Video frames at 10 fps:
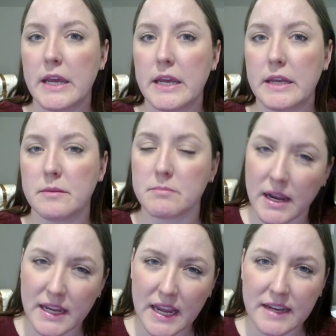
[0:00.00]
In
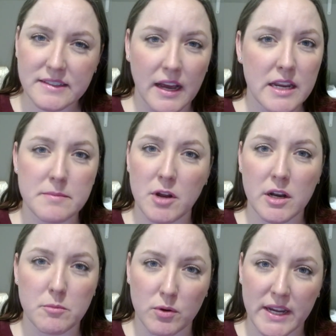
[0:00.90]
my case, I am not
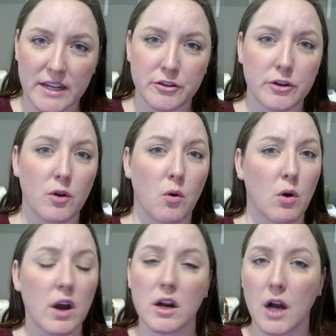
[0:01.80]
a brander
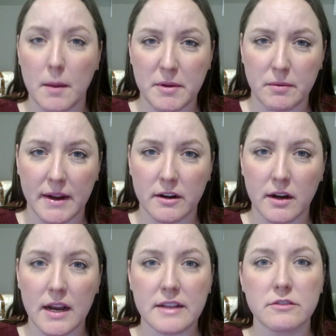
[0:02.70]
or a
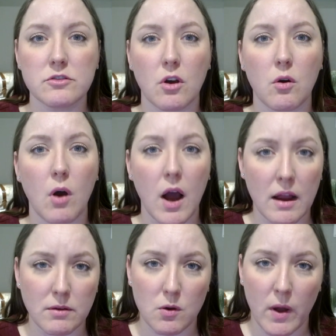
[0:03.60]
copywriter, and so I
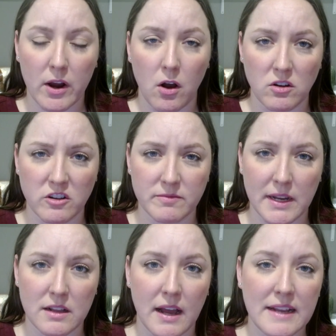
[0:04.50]
require all of my
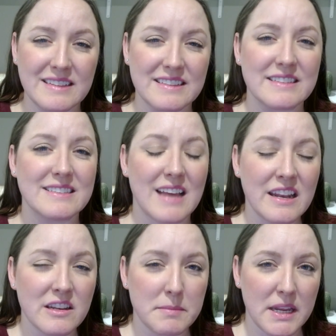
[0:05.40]
clients to
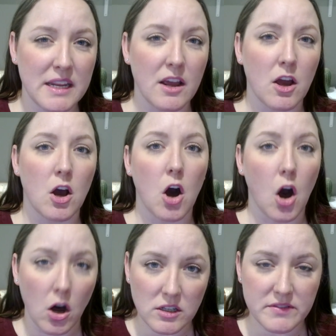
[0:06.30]
send me
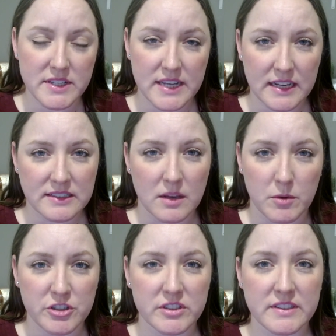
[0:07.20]
all of the text they
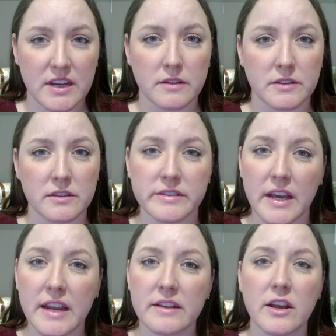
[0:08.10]
wish to see on their
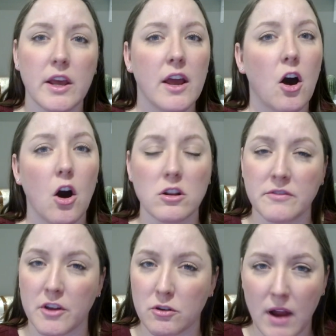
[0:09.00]
site, all
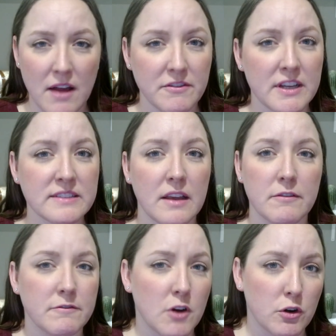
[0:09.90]
of the graphics
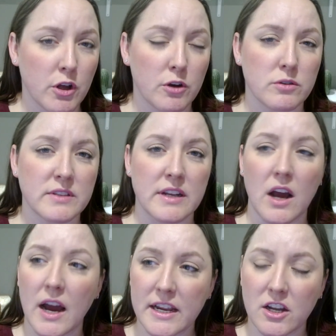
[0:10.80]
and photos and
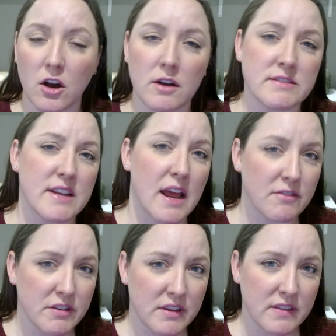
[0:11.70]
icons and
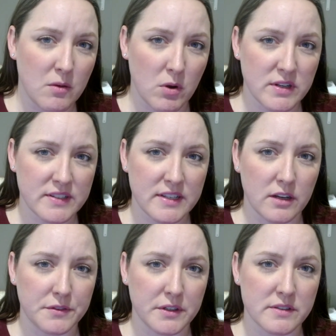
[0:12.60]
everything they want to see
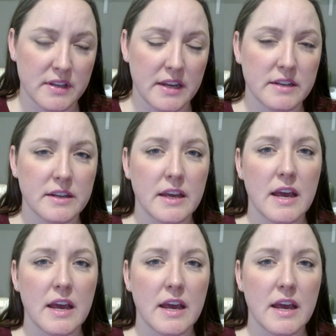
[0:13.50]
on their site.